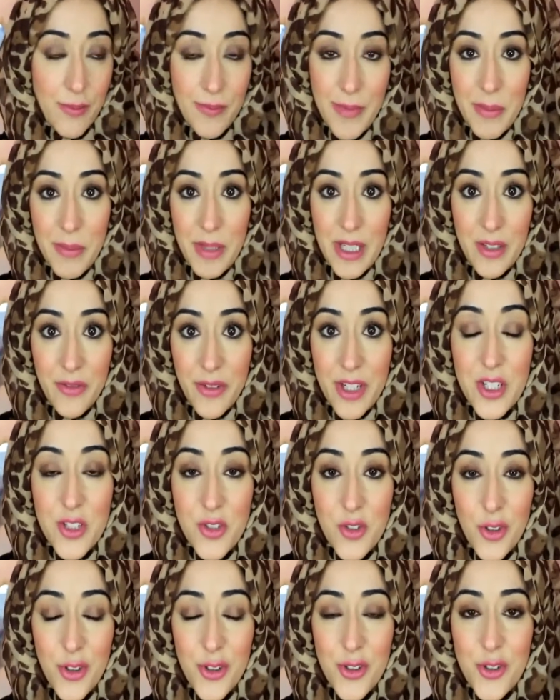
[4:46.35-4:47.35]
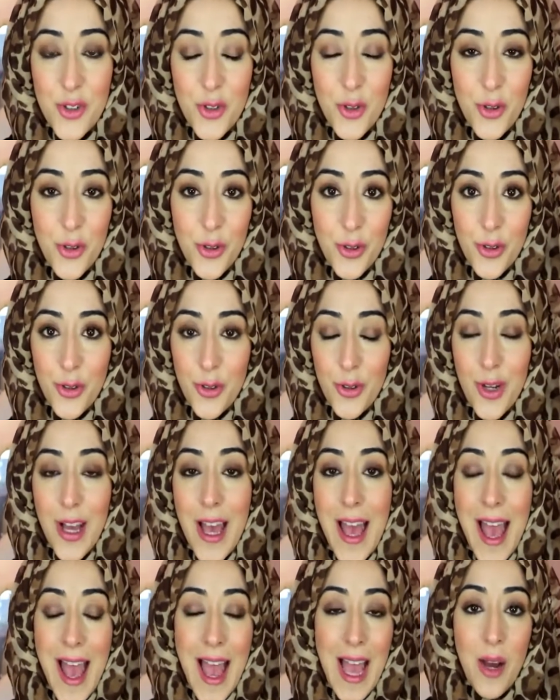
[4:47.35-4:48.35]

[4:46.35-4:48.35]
maybe in a restaurant or you're